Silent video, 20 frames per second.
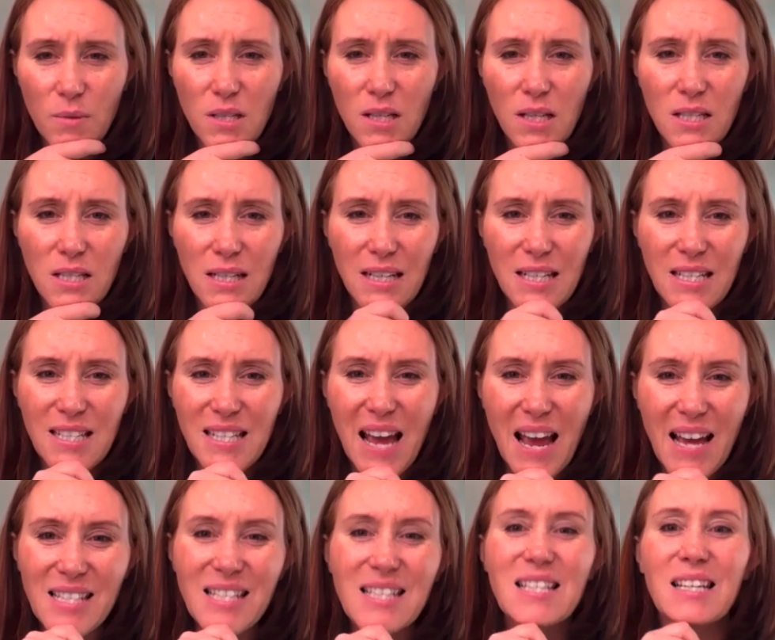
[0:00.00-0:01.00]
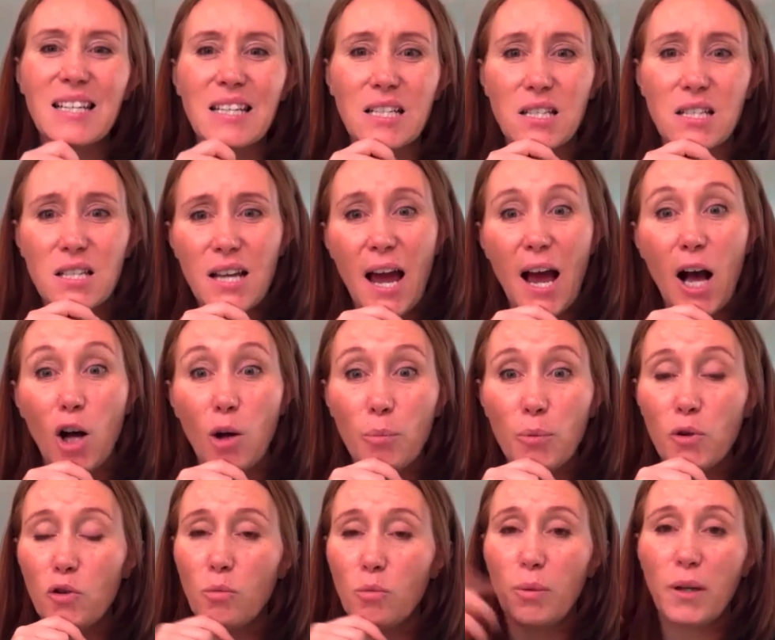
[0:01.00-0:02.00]
These are necessities to help
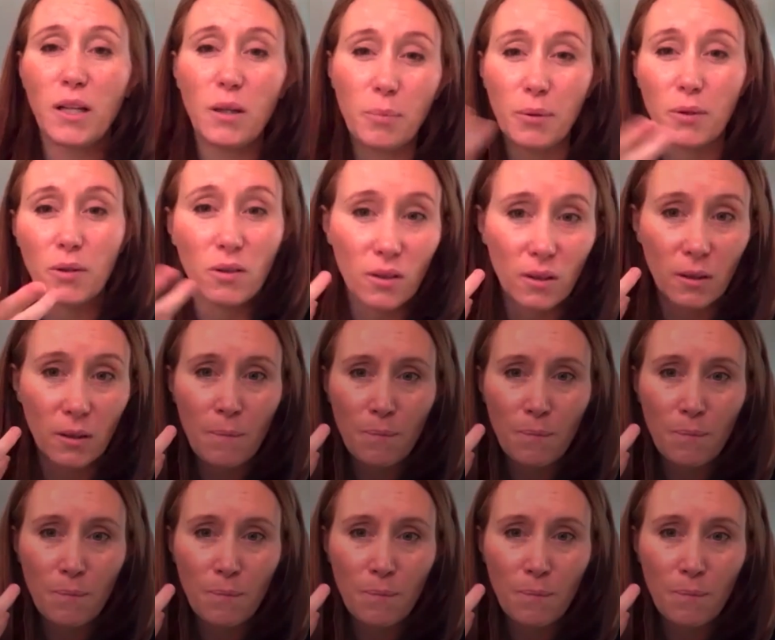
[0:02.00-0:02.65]
your people,